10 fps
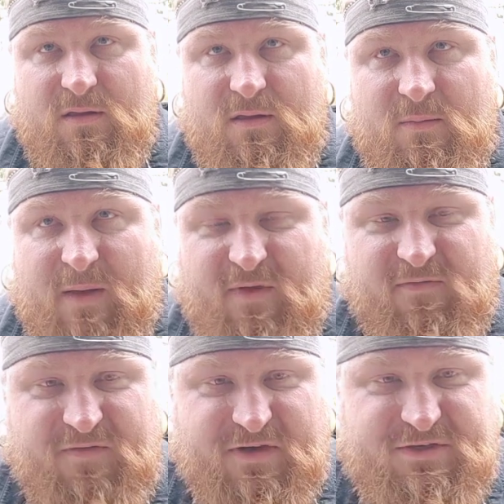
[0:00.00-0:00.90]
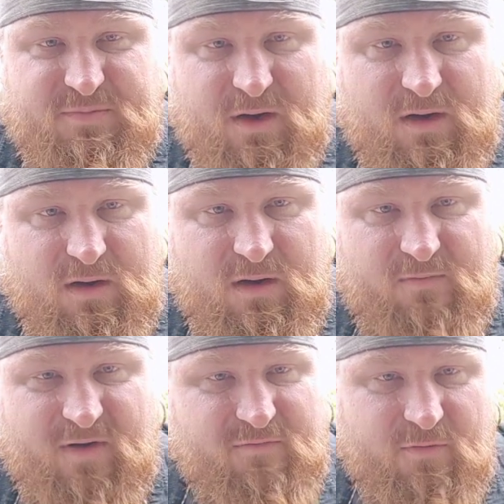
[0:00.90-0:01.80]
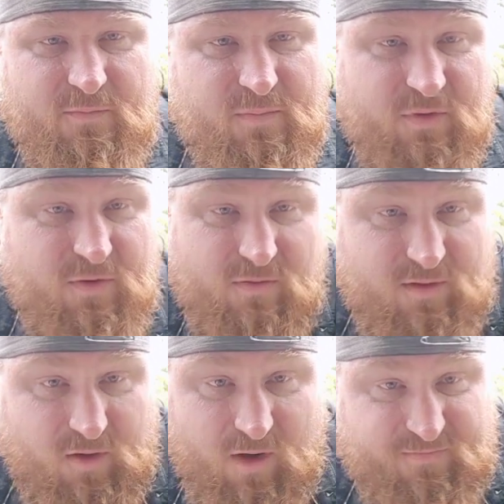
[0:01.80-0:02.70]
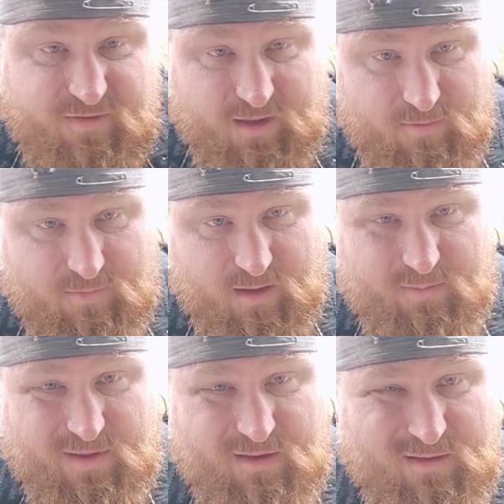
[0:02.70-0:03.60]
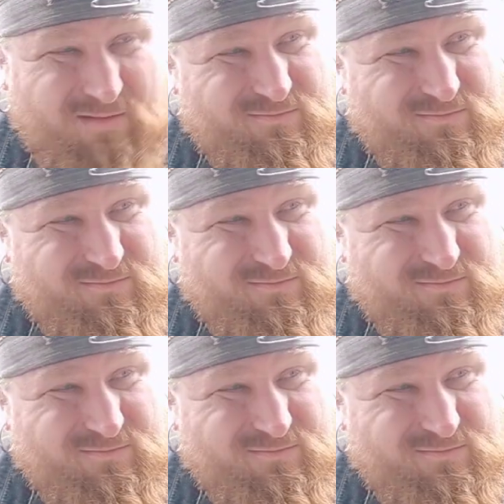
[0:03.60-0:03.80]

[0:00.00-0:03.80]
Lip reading: maybe a fish, but I've never used a knife to kill something. Like,